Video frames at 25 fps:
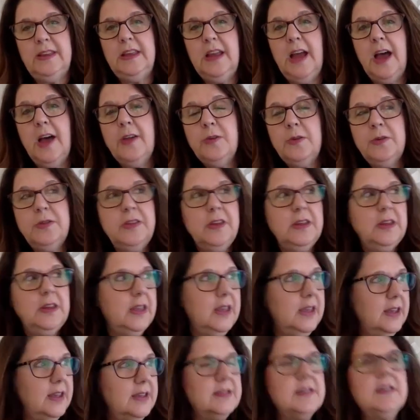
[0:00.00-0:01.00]
The other thing
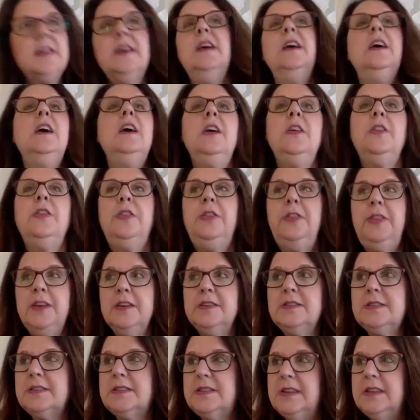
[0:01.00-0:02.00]
is
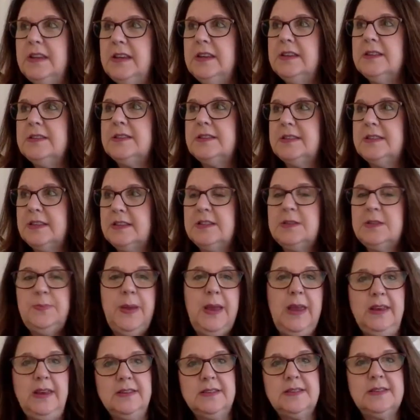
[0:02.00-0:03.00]
this is the
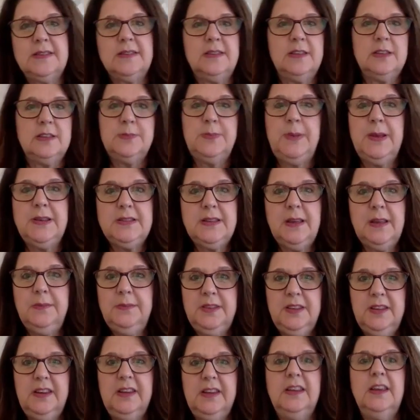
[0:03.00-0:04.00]
space, the space I'm
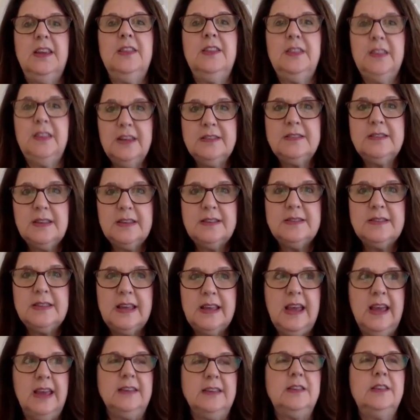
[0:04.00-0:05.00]
sitting in, this is
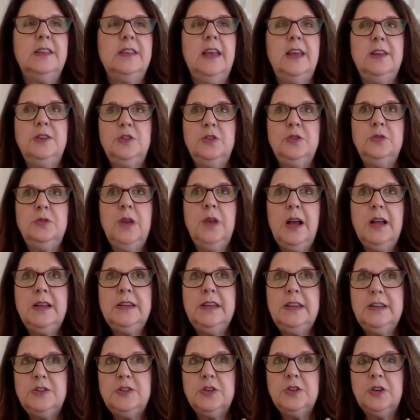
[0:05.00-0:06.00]
it. They do not
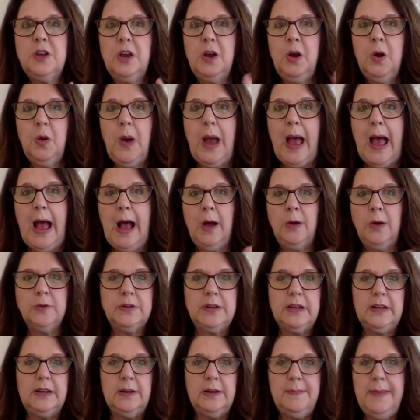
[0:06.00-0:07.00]
need to go out
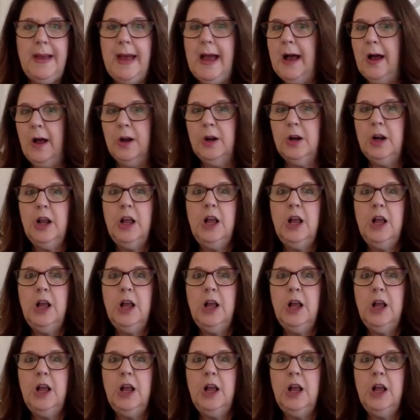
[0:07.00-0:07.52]
and about.